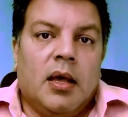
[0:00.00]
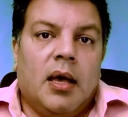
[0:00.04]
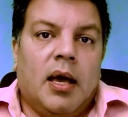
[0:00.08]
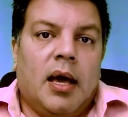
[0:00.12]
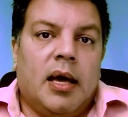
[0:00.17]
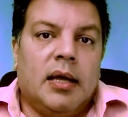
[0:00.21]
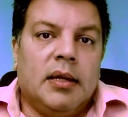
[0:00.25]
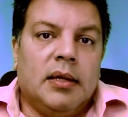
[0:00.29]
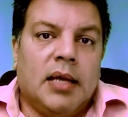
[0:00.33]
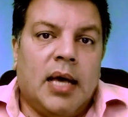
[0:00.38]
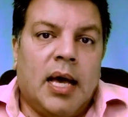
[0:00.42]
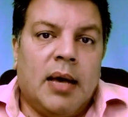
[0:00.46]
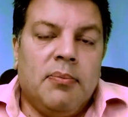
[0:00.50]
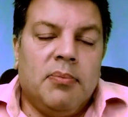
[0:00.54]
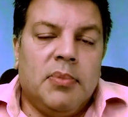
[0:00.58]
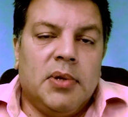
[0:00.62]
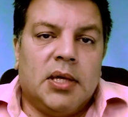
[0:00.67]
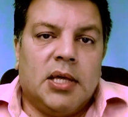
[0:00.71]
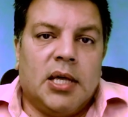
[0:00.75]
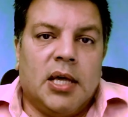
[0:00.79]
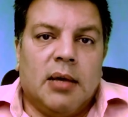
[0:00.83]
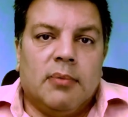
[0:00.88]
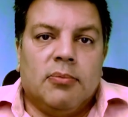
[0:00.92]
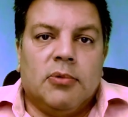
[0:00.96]
And that
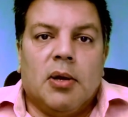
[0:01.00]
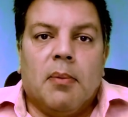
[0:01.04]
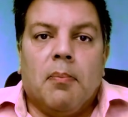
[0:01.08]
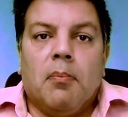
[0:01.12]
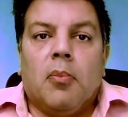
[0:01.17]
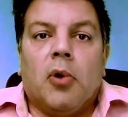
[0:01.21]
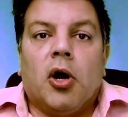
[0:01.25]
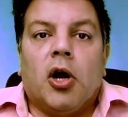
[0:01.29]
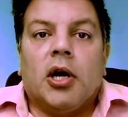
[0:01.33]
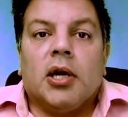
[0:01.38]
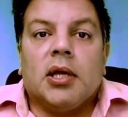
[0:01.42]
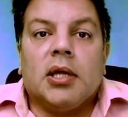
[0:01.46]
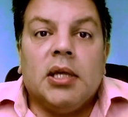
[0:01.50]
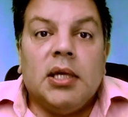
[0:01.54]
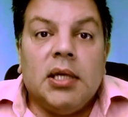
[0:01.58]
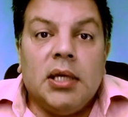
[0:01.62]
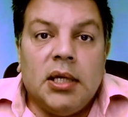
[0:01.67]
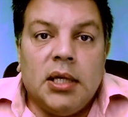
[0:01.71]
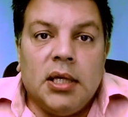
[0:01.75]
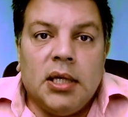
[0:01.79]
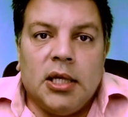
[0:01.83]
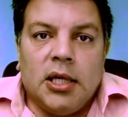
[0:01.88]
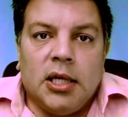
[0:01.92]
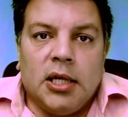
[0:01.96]
became the
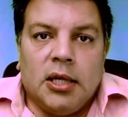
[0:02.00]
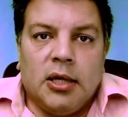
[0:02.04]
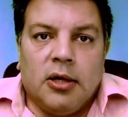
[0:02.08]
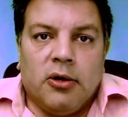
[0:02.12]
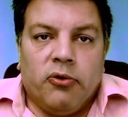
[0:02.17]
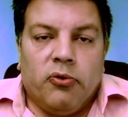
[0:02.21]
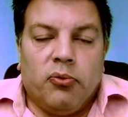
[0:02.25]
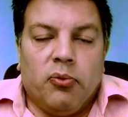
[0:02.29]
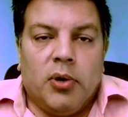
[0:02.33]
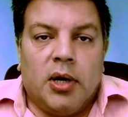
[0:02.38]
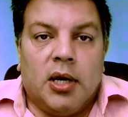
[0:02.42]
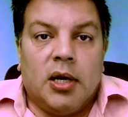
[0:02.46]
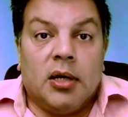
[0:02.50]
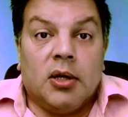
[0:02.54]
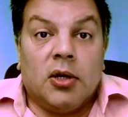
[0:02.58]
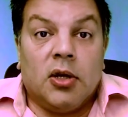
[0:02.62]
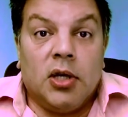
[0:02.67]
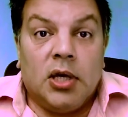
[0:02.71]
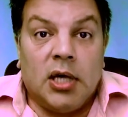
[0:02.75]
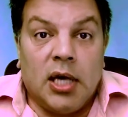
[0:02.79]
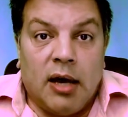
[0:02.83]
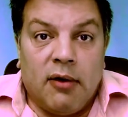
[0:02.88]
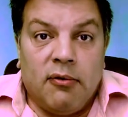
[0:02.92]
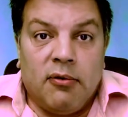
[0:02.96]
marquee where
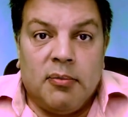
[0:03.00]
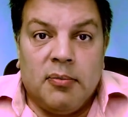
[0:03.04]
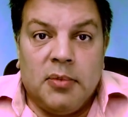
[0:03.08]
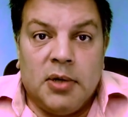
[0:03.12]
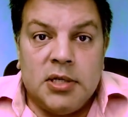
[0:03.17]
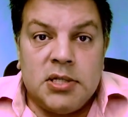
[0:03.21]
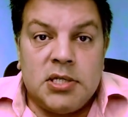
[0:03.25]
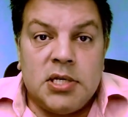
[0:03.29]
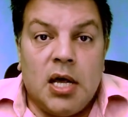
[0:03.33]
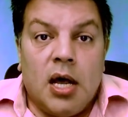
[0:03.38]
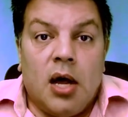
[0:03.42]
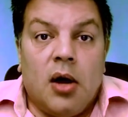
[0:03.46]
governments